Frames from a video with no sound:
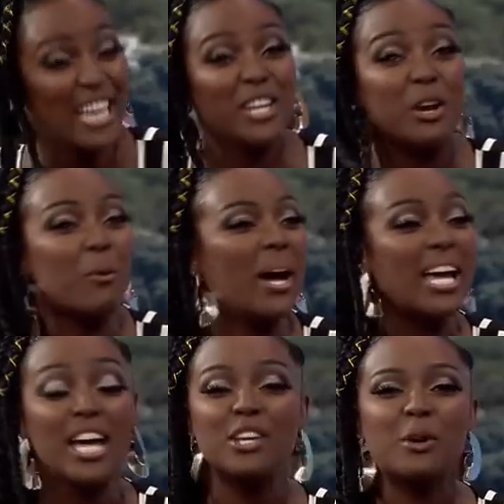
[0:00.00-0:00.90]
I know you know that
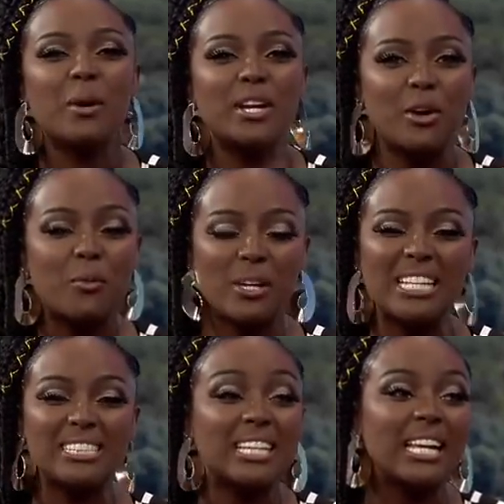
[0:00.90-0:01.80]
what? One. You know what? I know
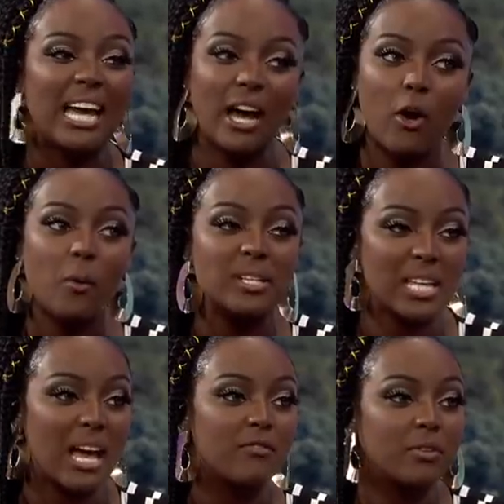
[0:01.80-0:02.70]
realistically, I
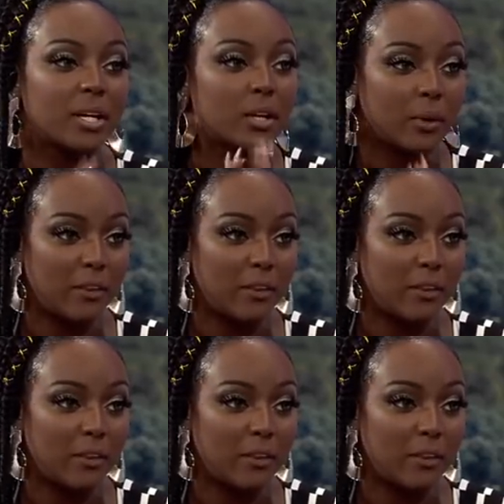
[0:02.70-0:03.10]
always am very